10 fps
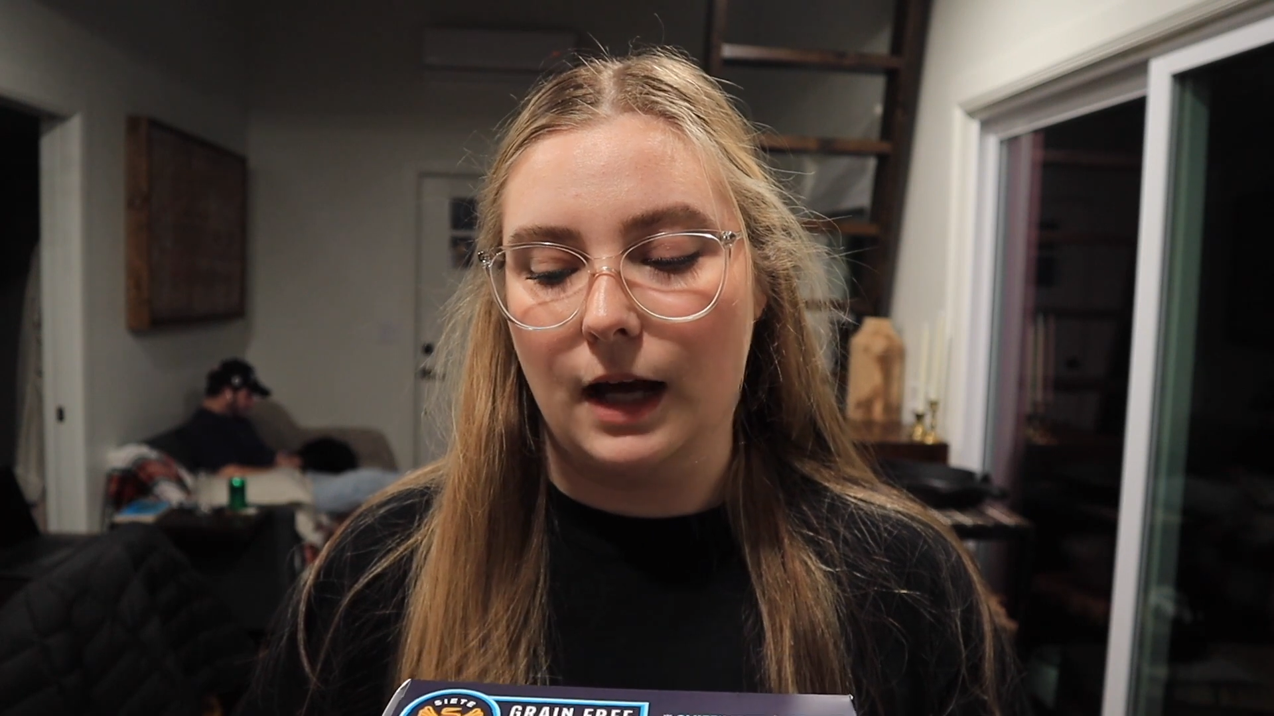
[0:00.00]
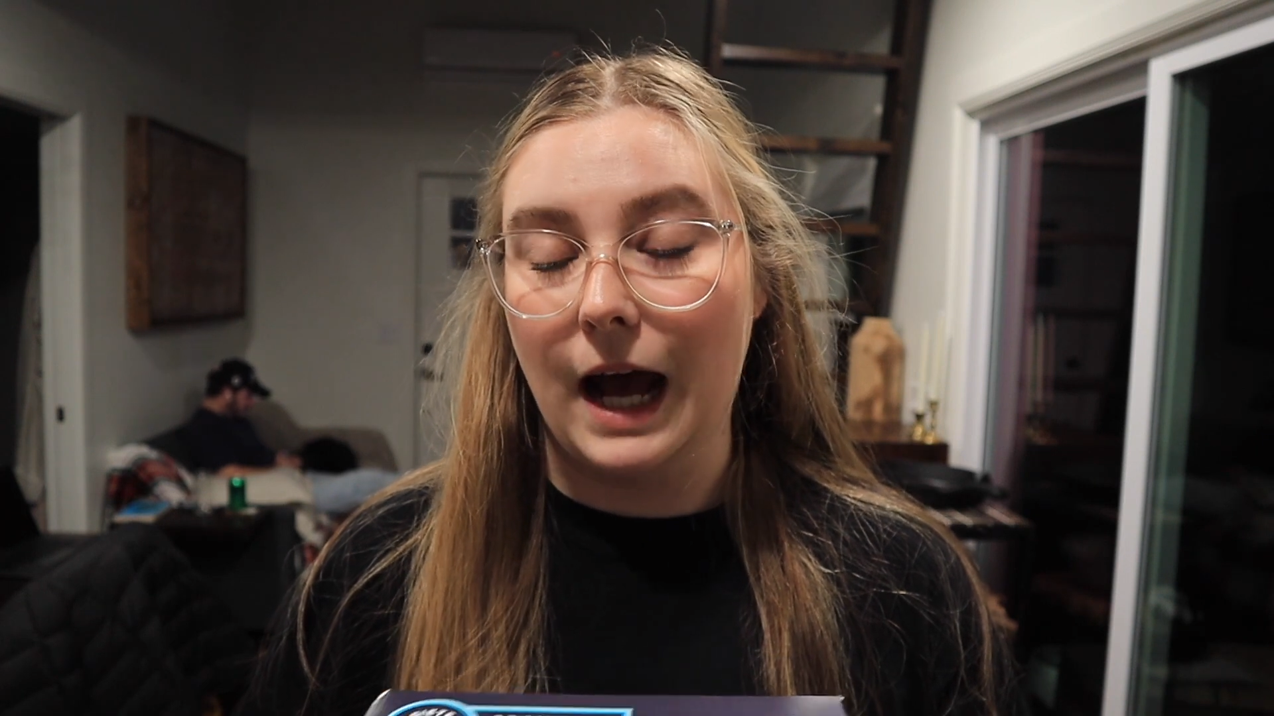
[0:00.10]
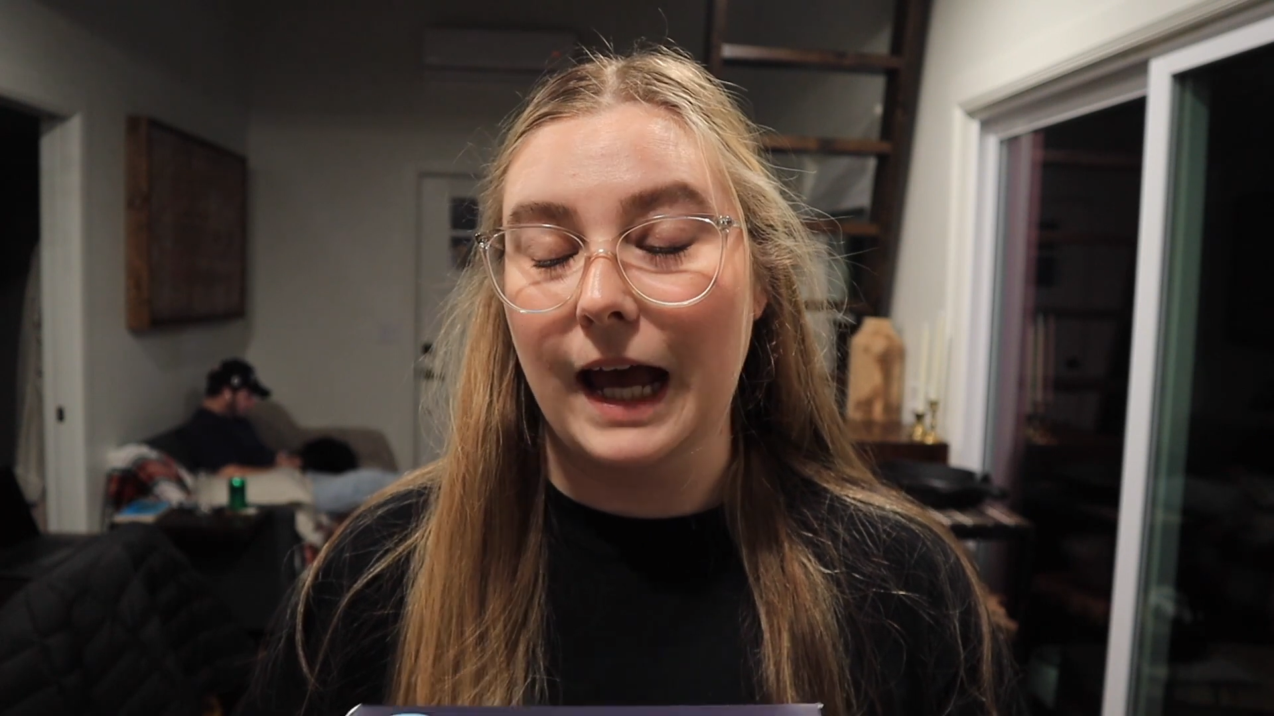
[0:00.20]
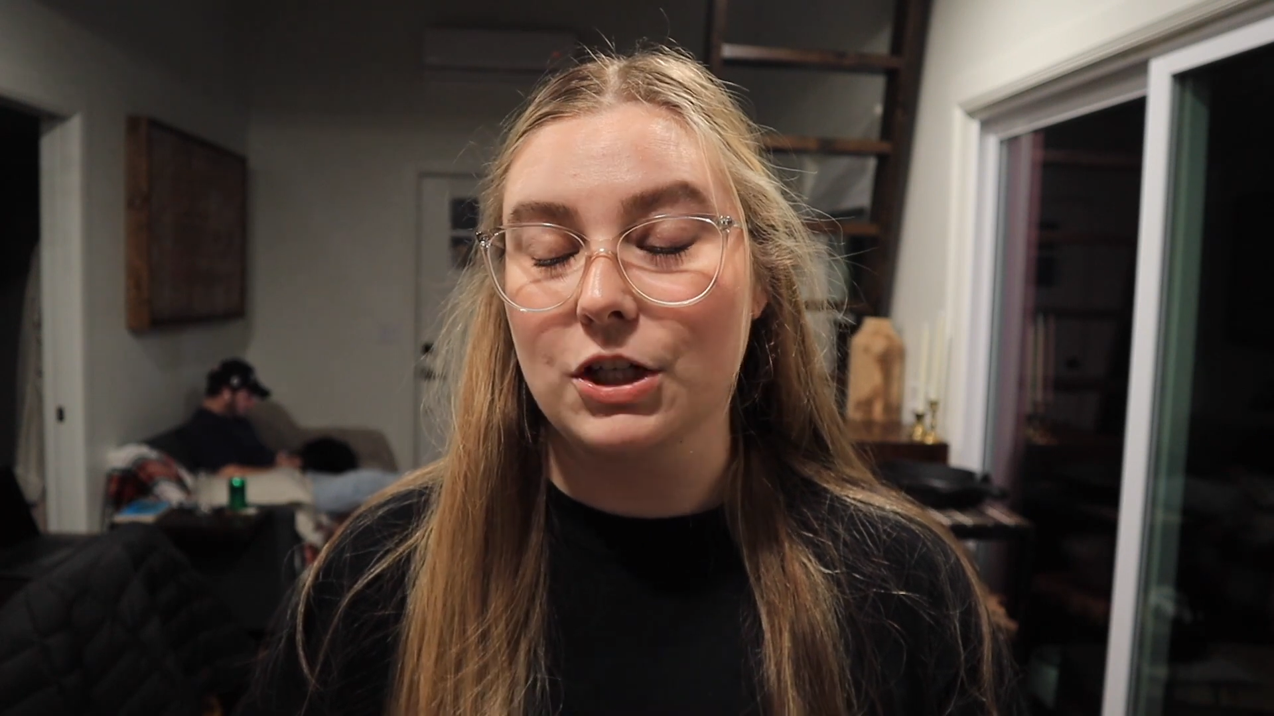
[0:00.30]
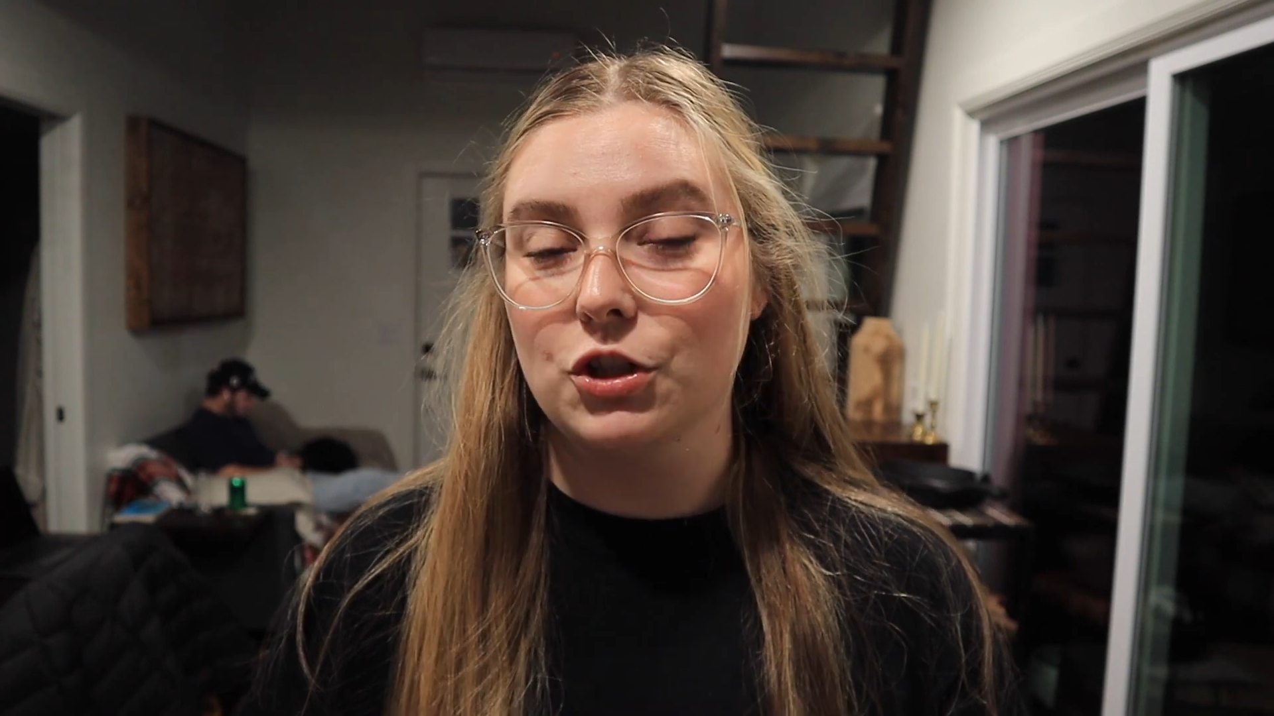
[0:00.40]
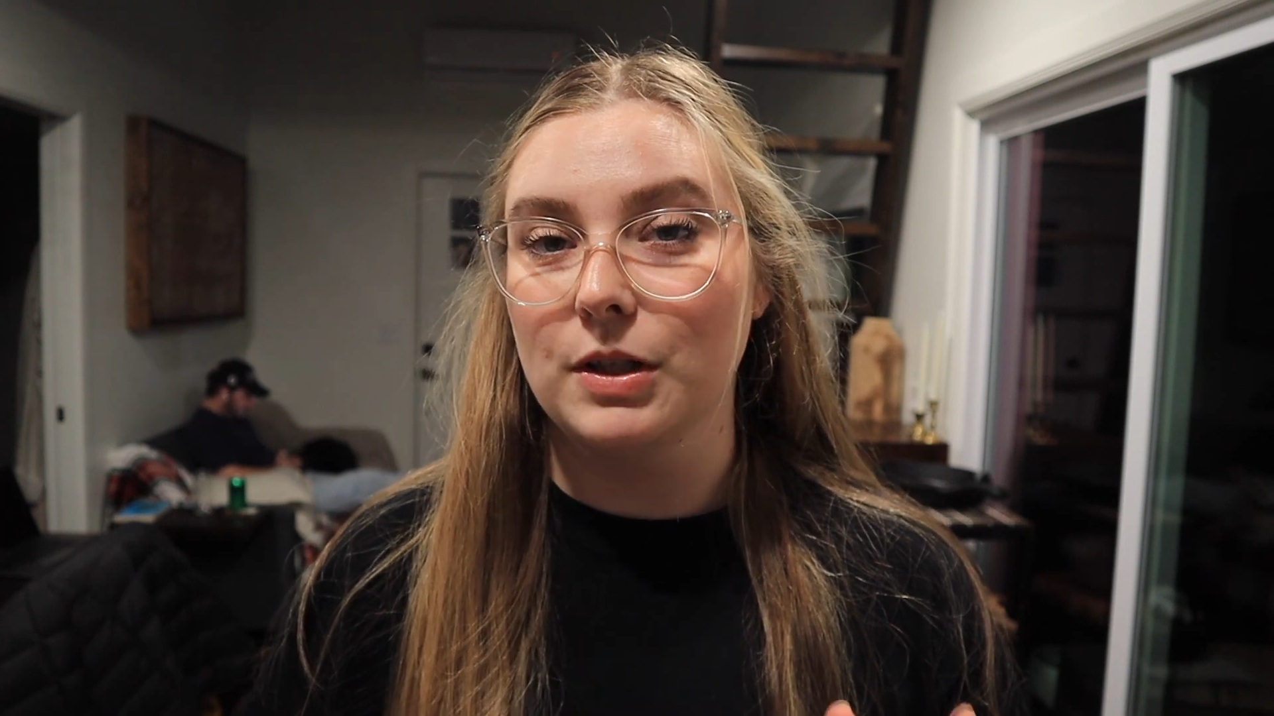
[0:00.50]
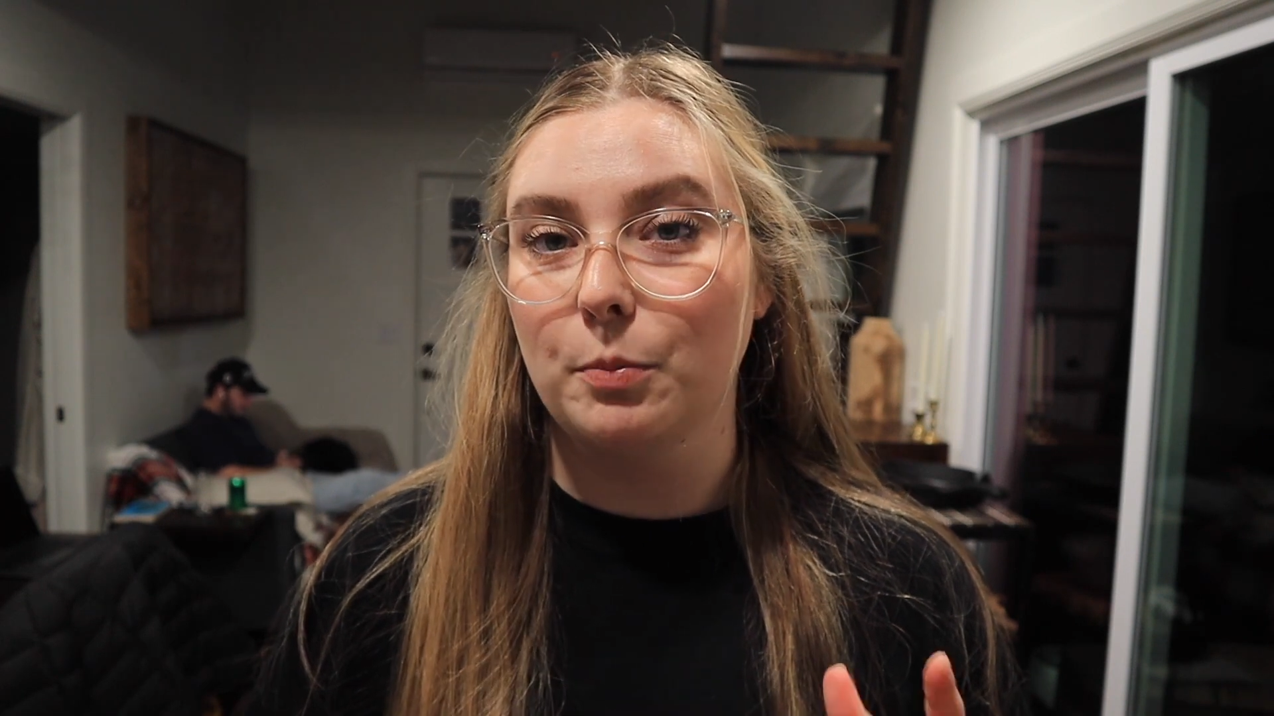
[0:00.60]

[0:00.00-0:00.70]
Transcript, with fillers: I actually